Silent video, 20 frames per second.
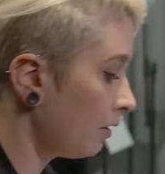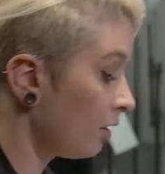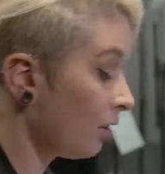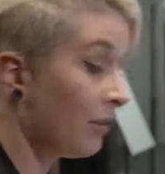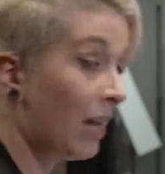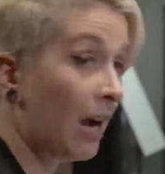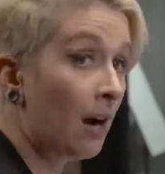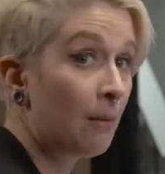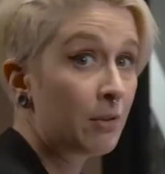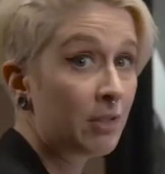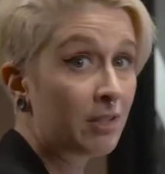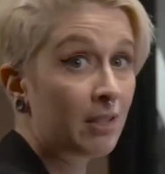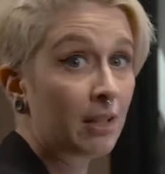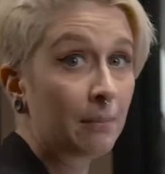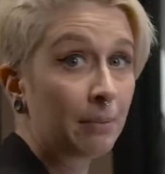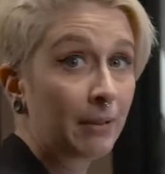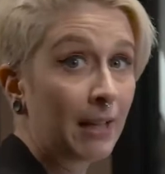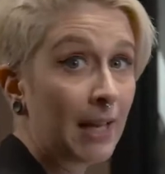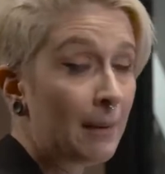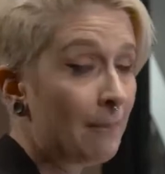So now I'm just going
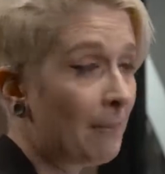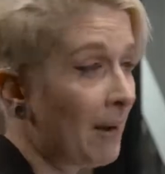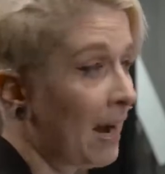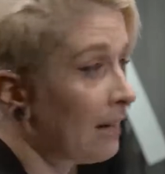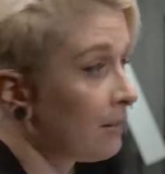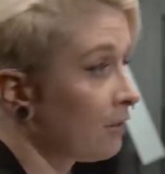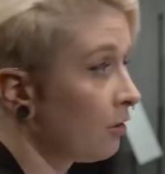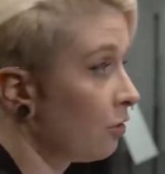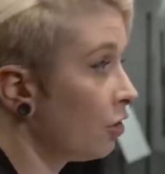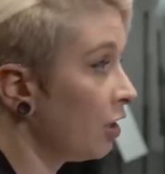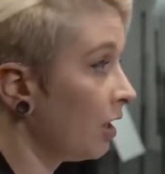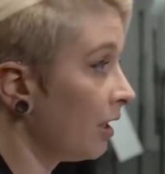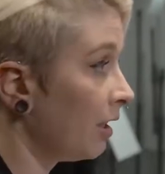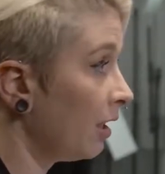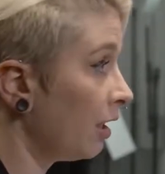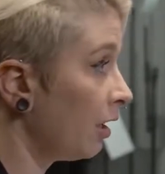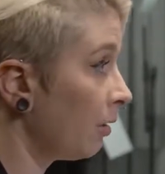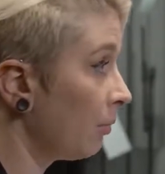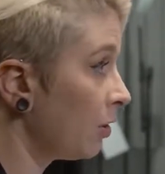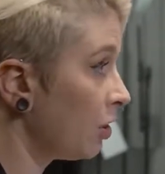to play it back so she can
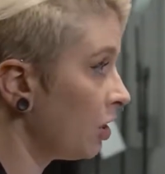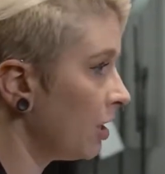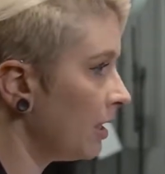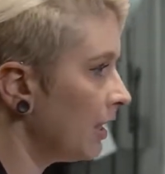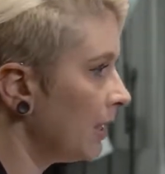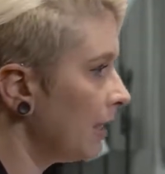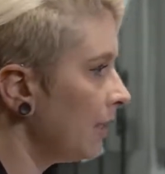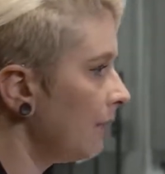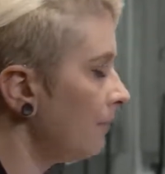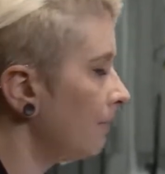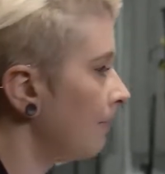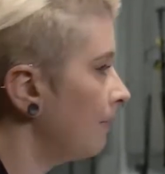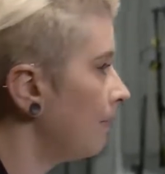hear what she did.